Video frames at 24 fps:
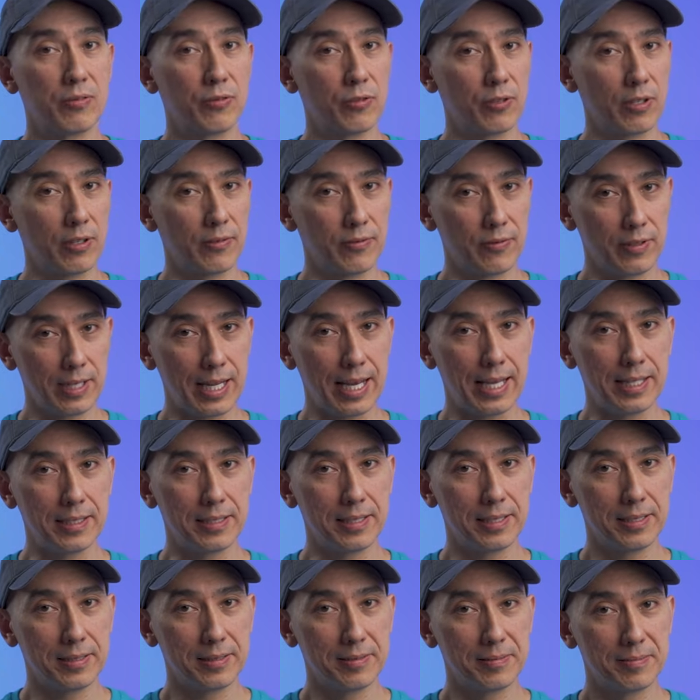for a
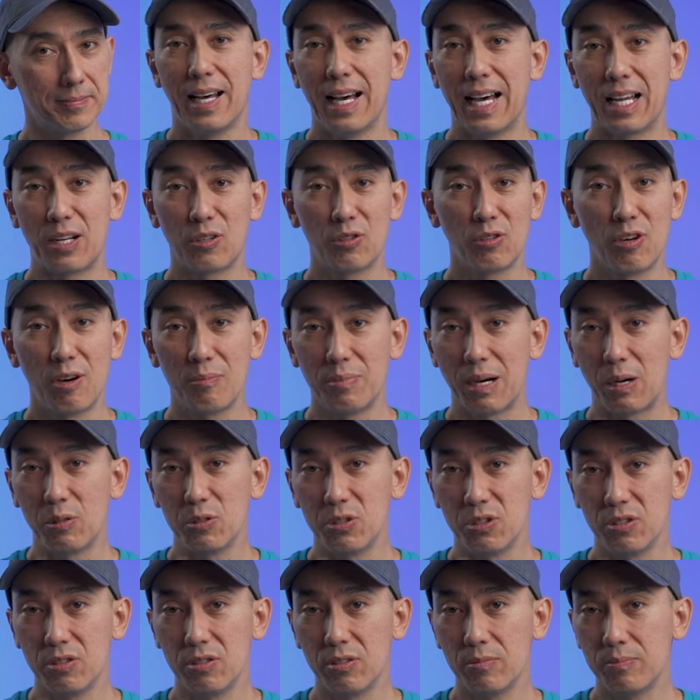flight. I don't know
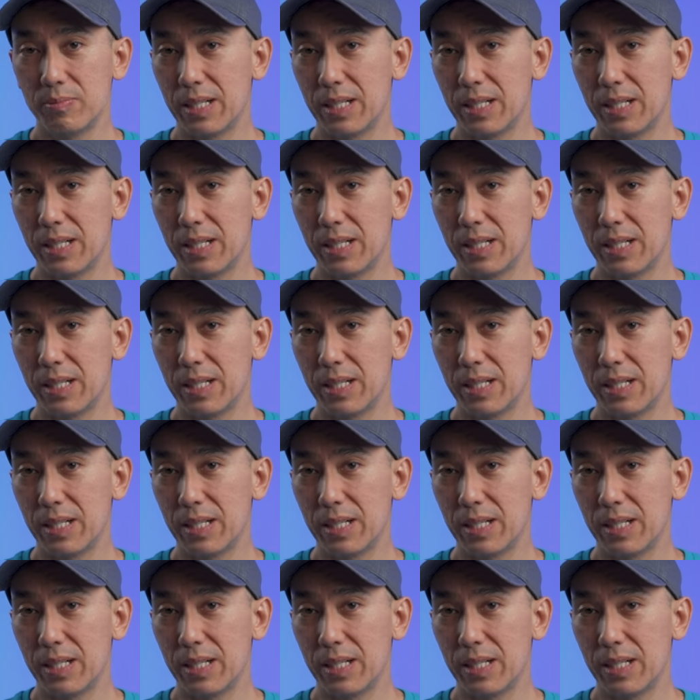about you,